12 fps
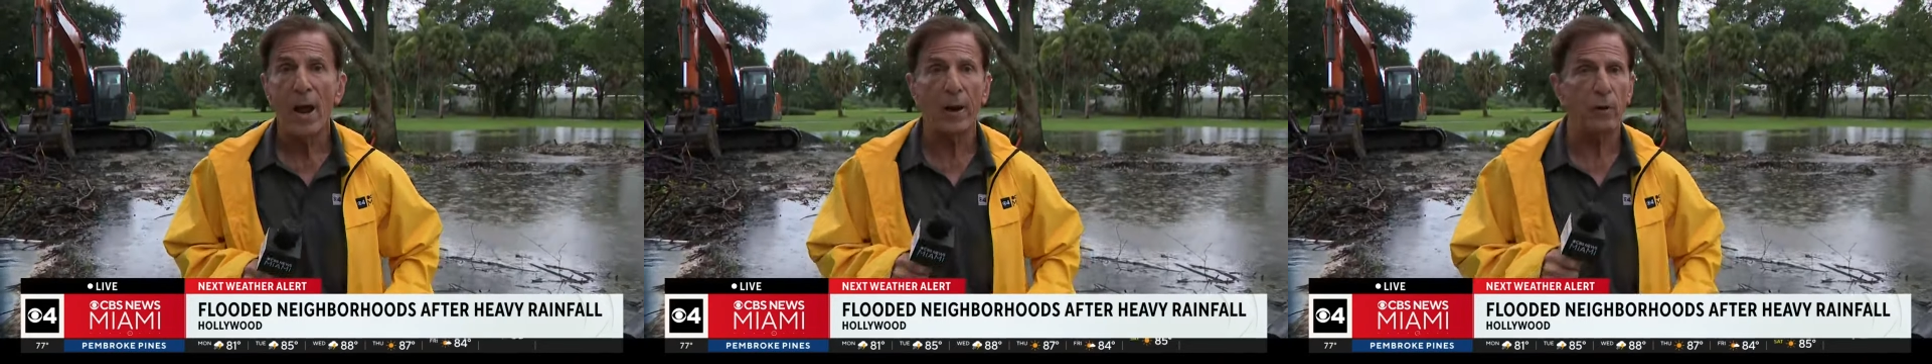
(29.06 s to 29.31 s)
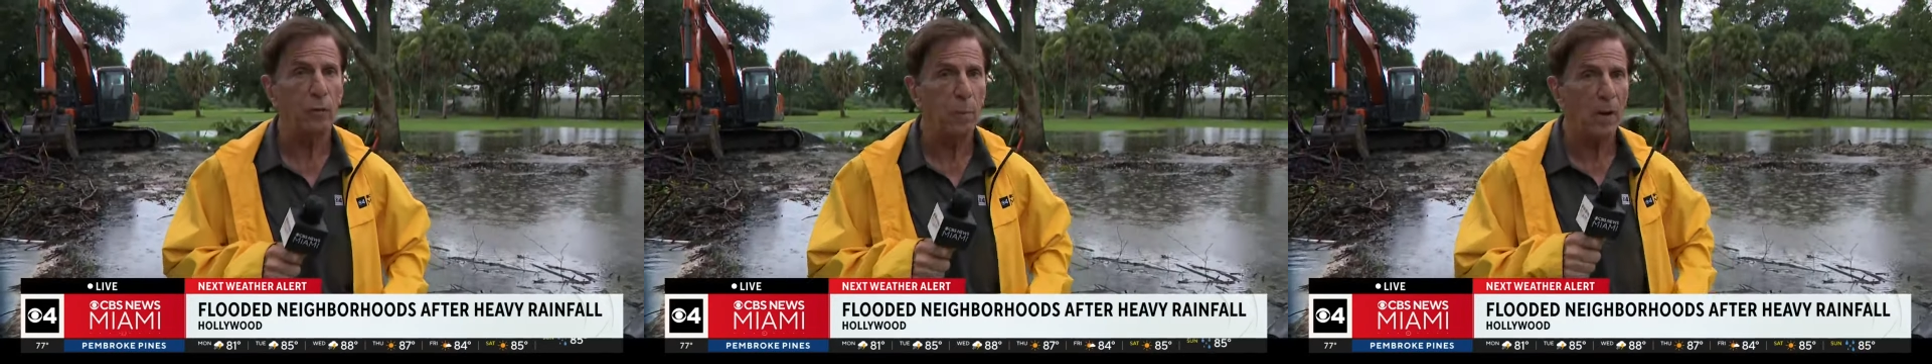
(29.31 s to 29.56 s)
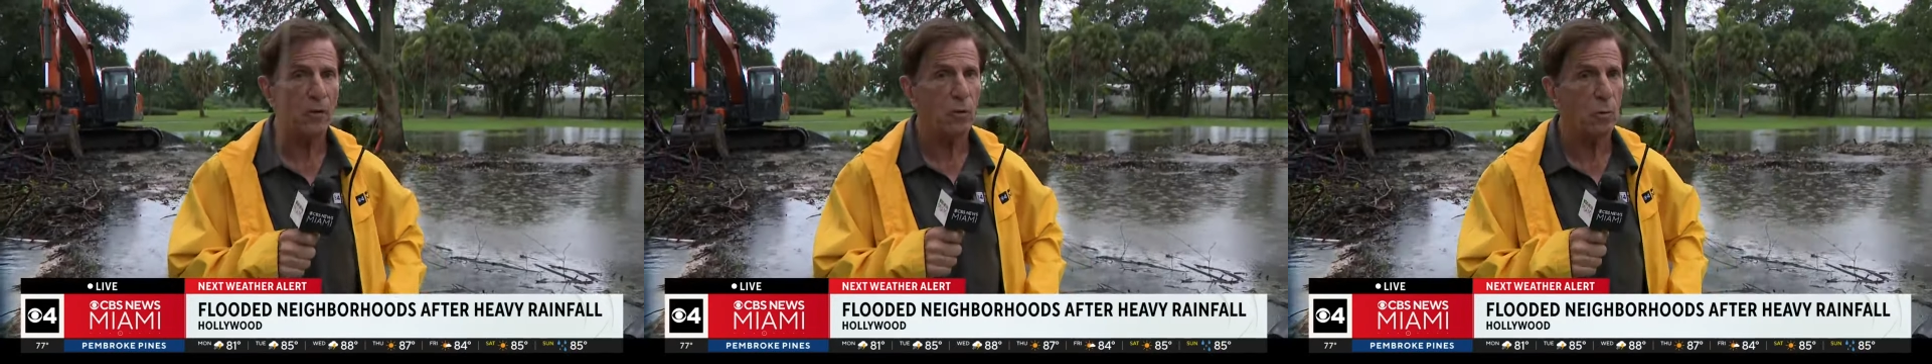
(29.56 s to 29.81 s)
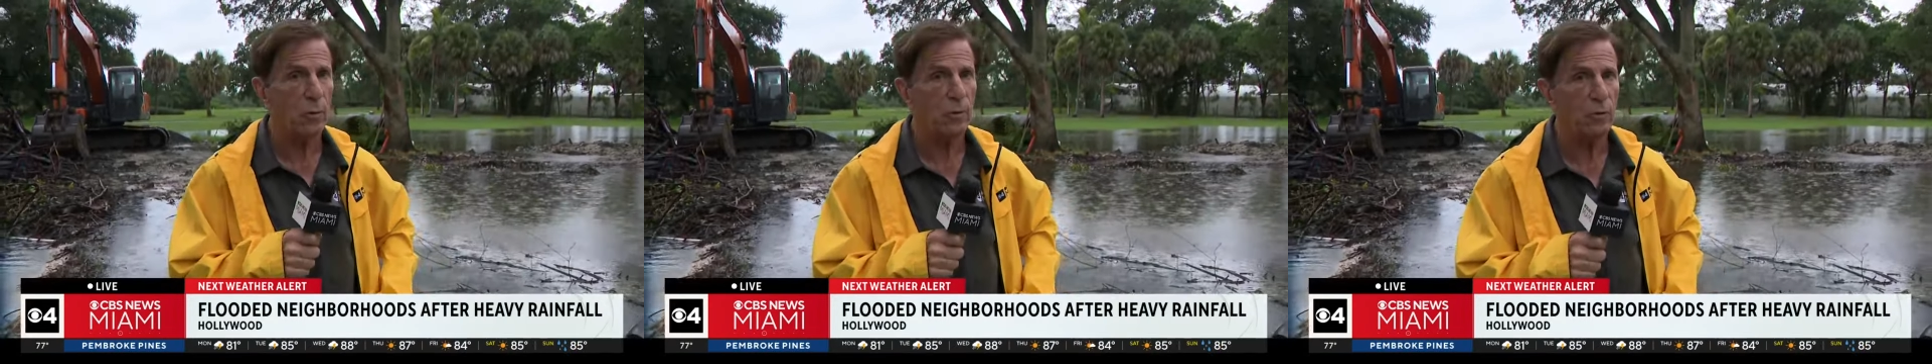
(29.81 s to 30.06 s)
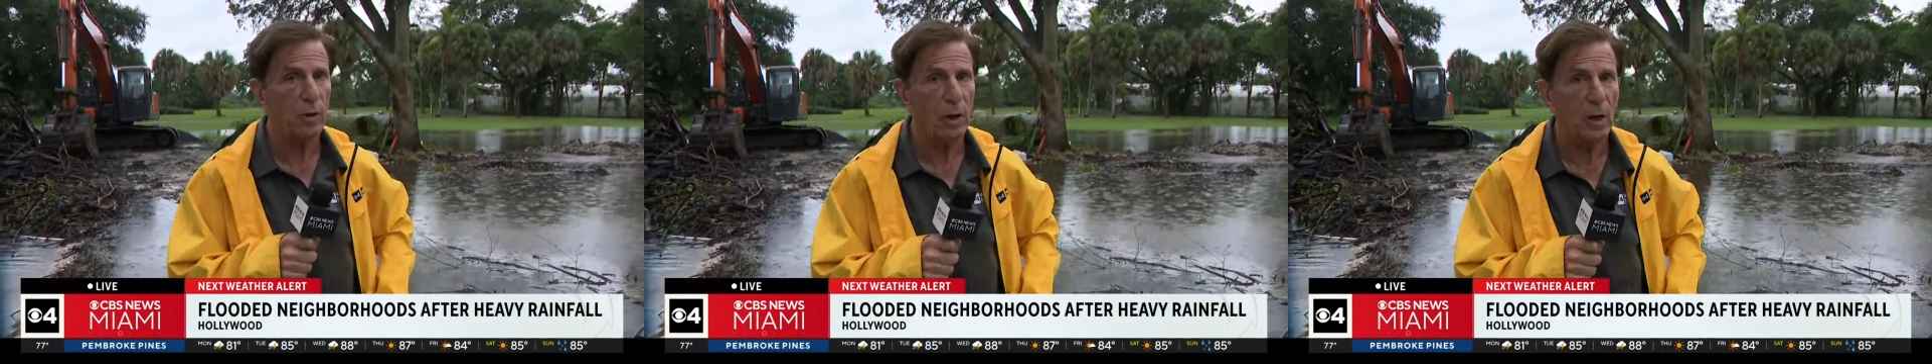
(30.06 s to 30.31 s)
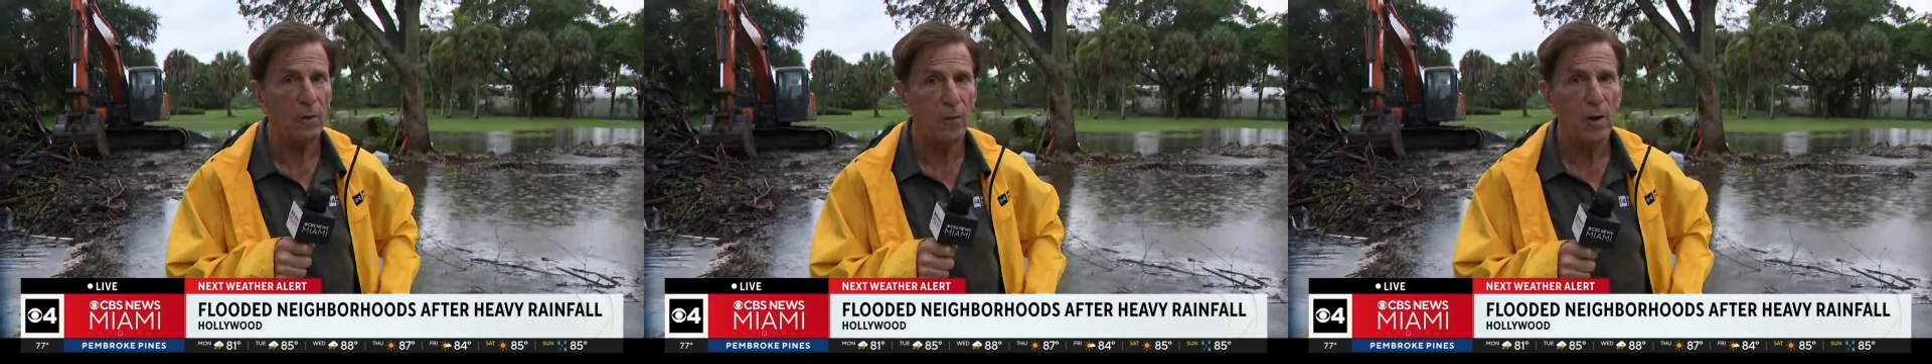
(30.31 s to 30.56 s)
It expects to
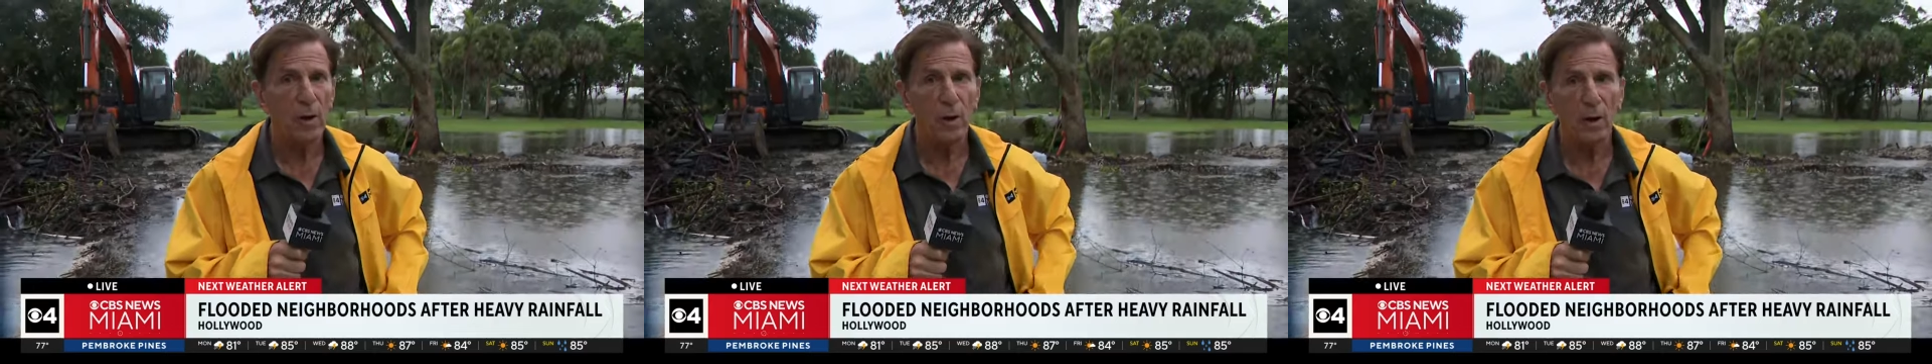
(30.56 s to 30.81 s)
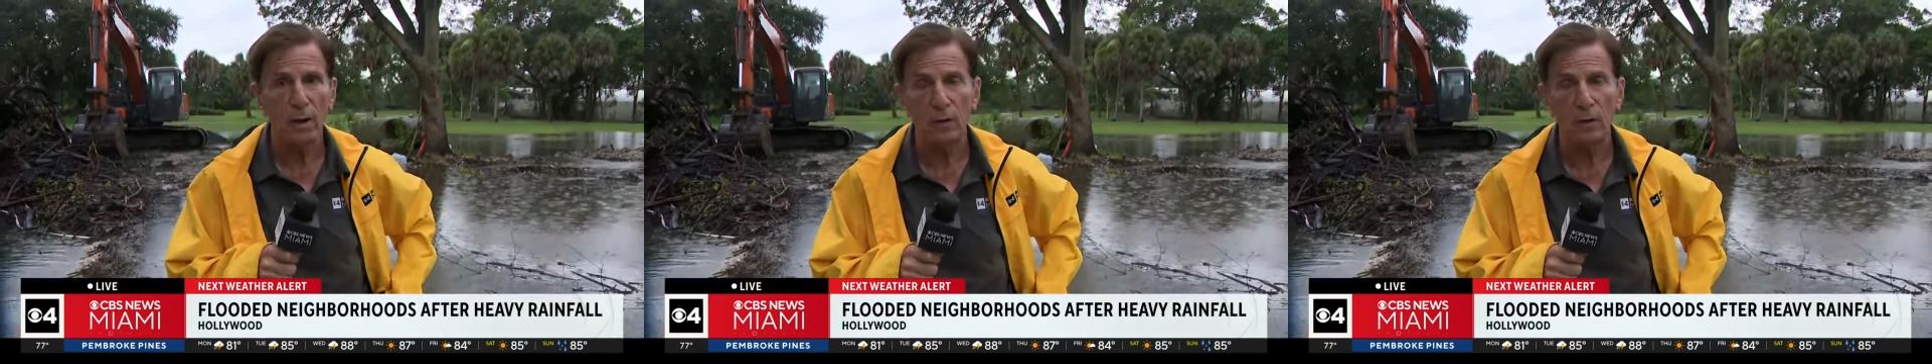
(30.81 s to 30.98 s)
receive at